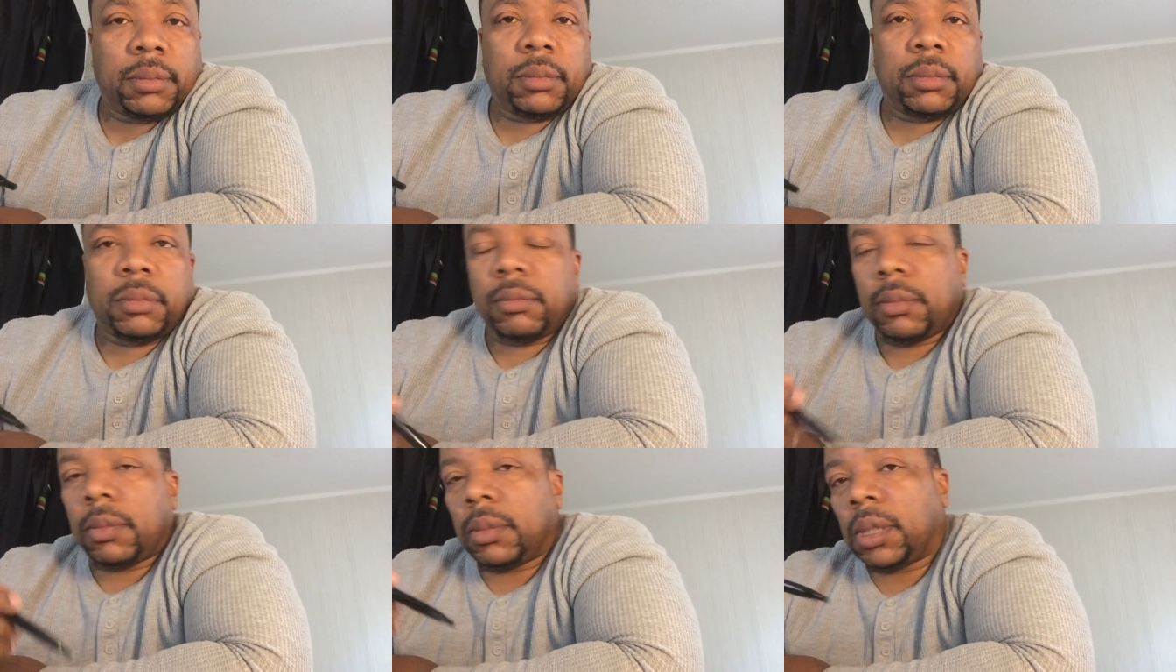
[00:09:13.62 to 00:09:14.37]

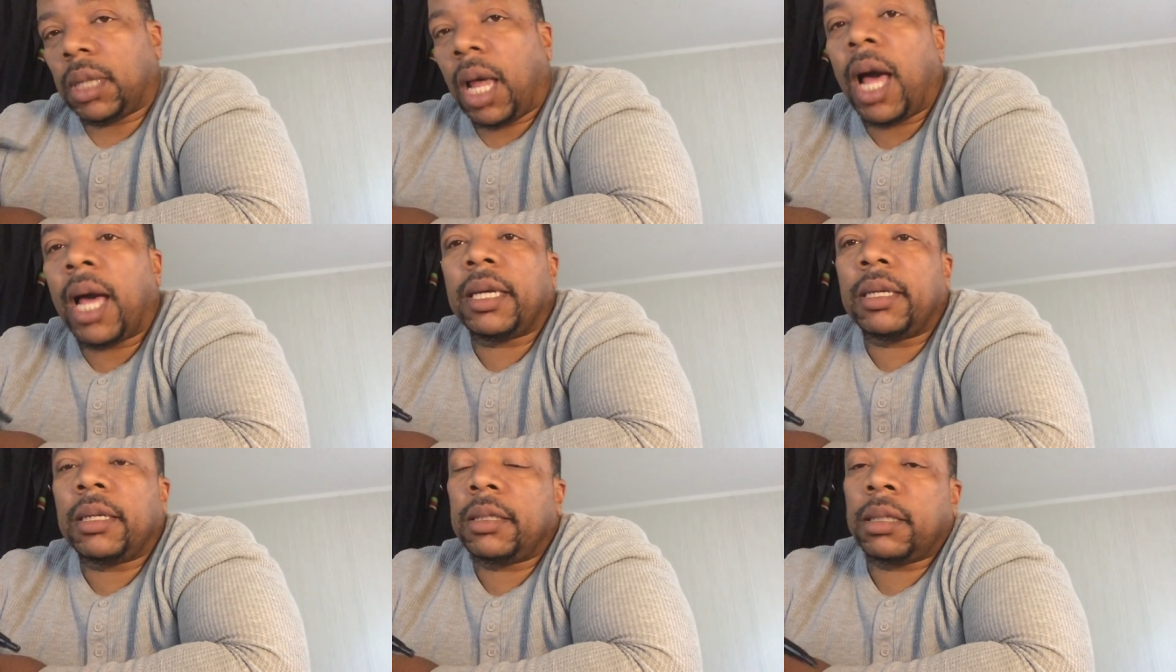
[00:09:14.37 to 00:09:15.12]
Lying
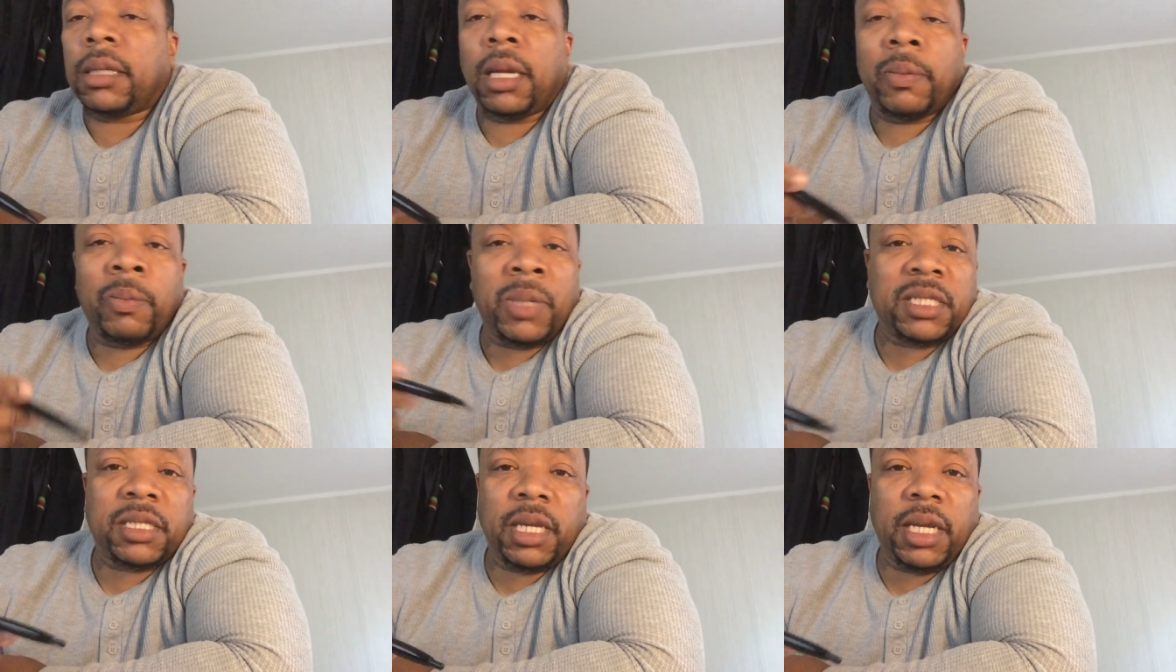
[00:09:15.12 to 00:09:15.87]
and misleading
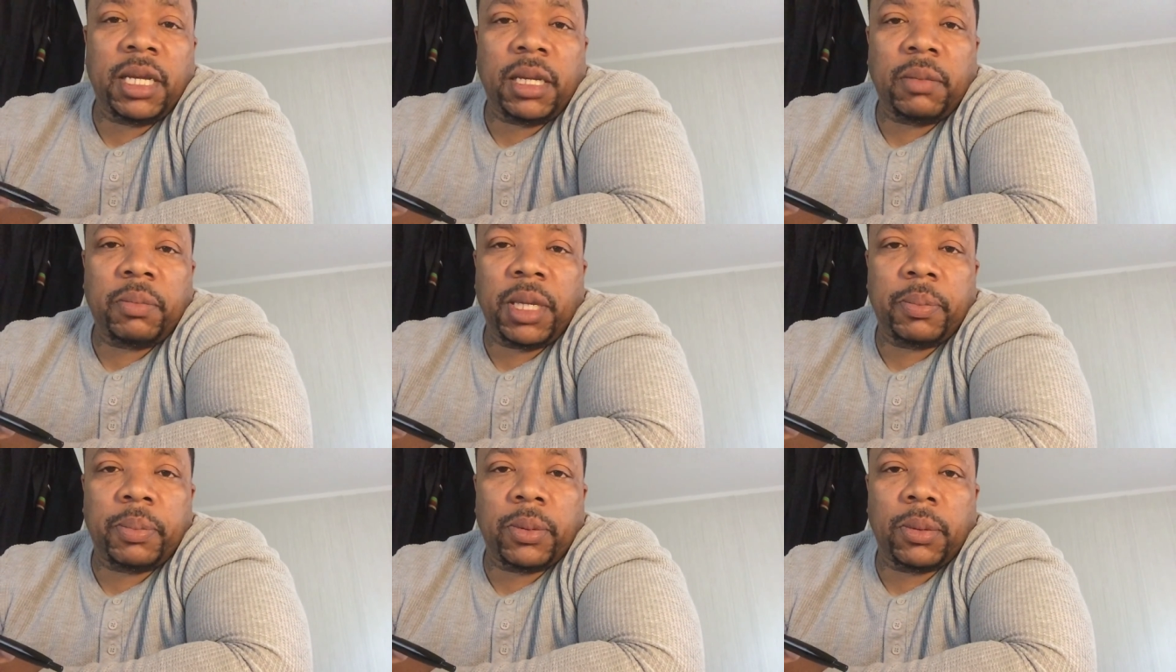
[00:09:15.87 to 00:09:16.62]
people.
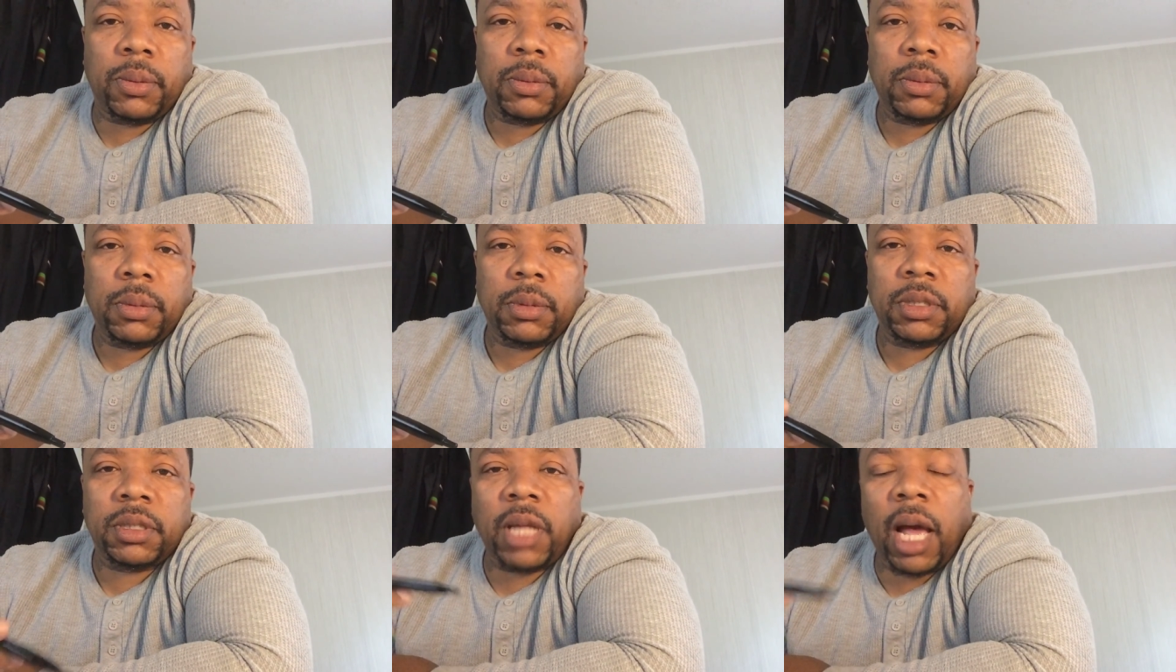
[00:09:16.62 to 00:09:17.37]
Stop
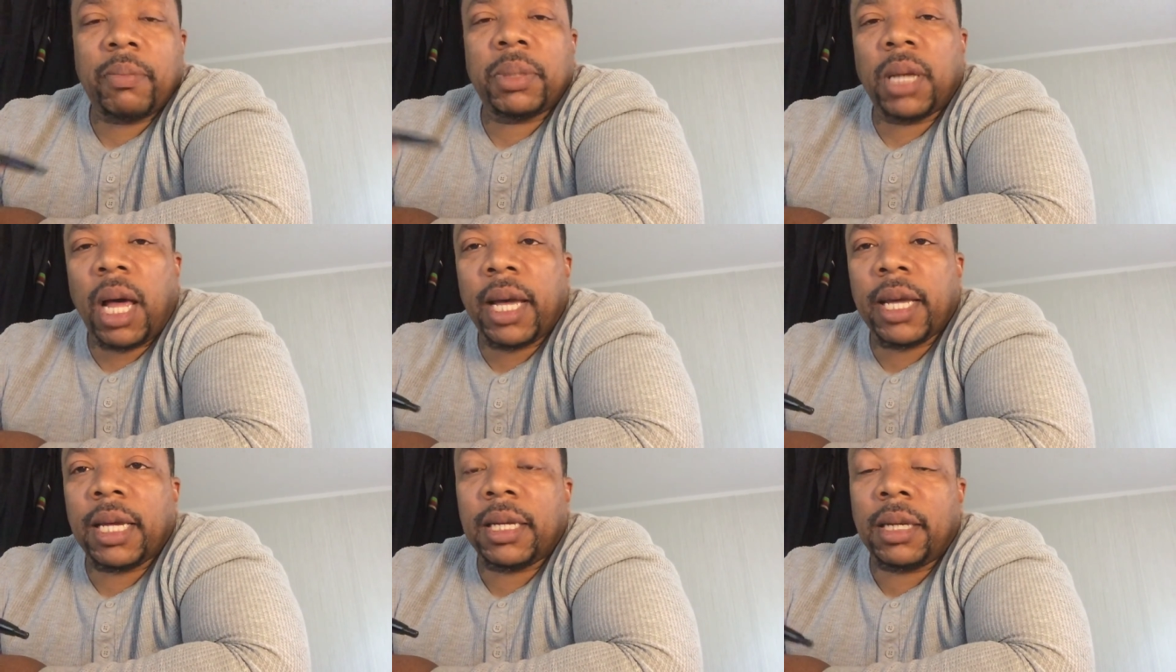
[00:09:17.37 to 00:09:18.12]
lying
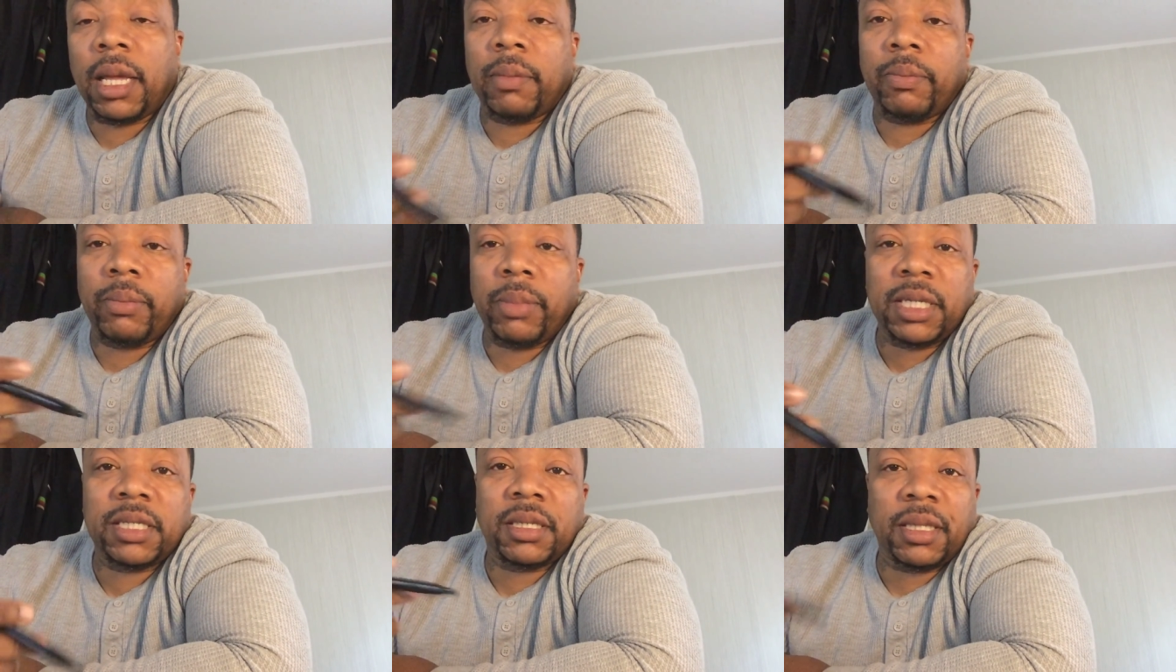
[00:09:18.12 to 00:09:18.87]
and
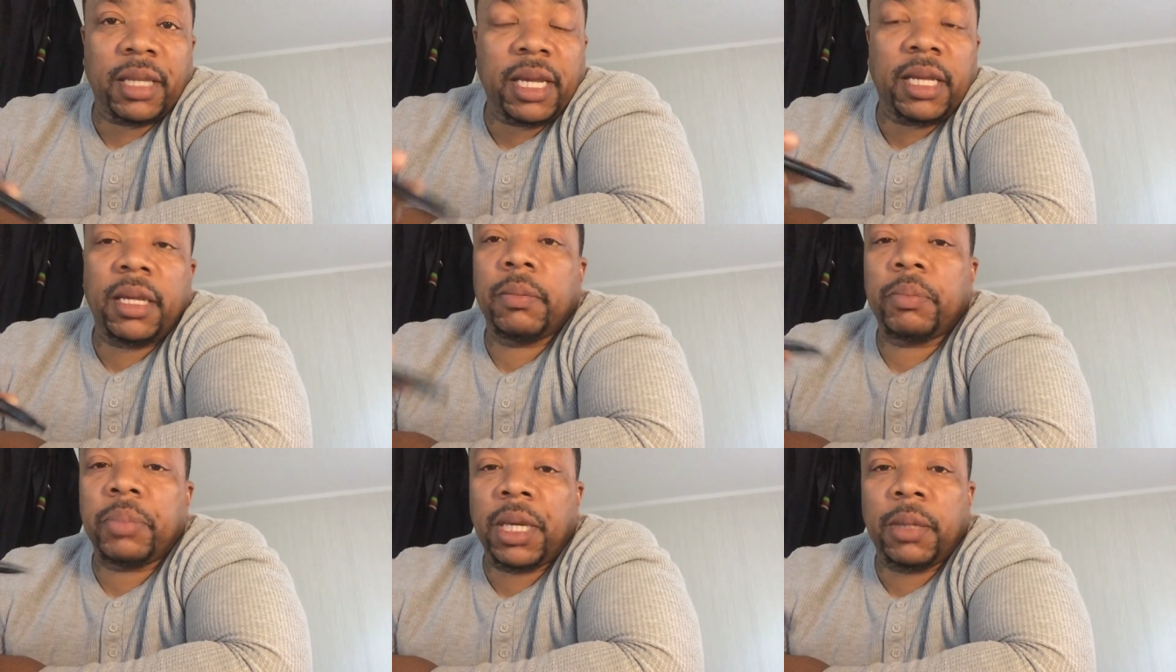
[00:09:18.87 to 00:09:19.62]
misleading people.